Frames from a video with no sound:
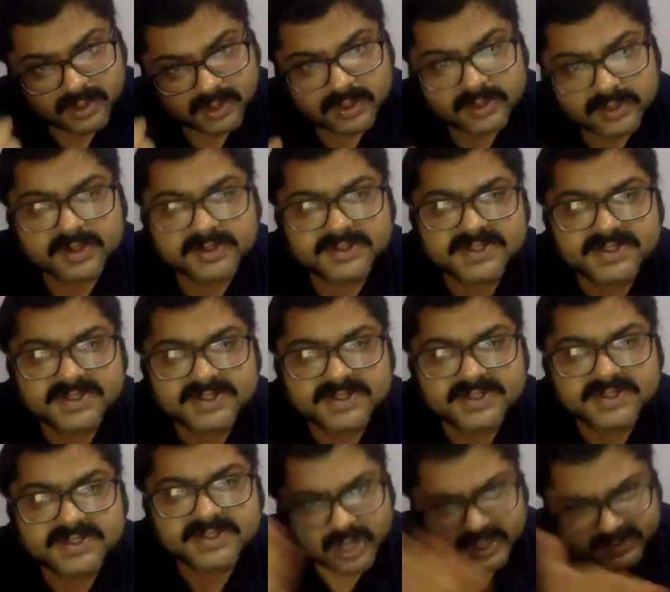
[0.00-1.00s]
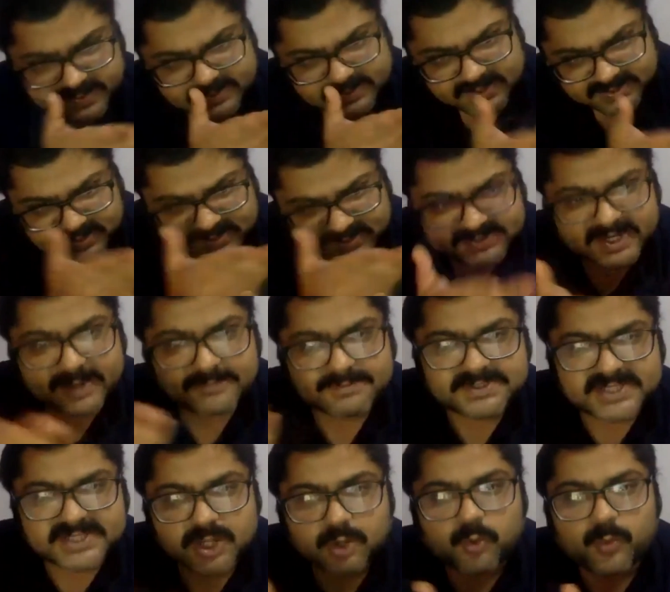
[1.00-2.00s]
37, the, the, the same
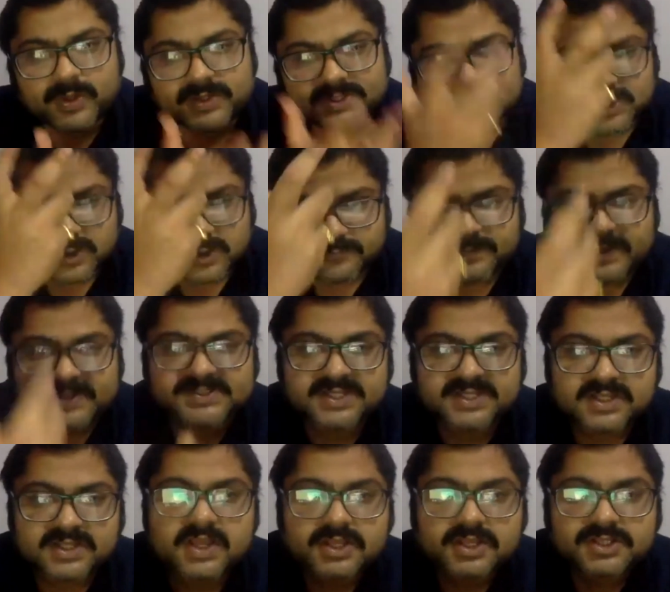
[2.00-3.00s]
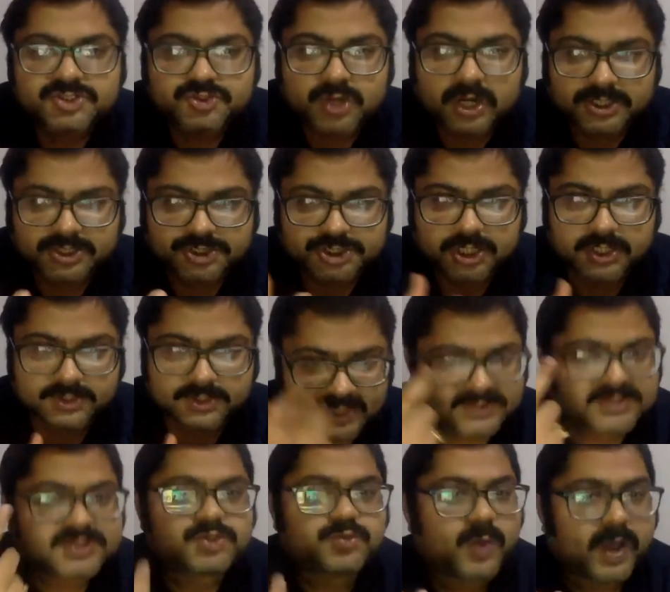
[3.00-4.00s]
sequence of basic structure.
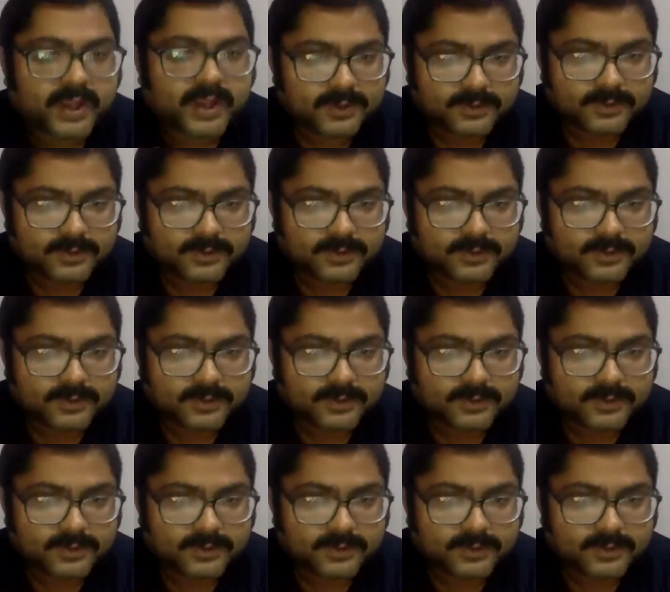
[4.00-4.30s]
That is why.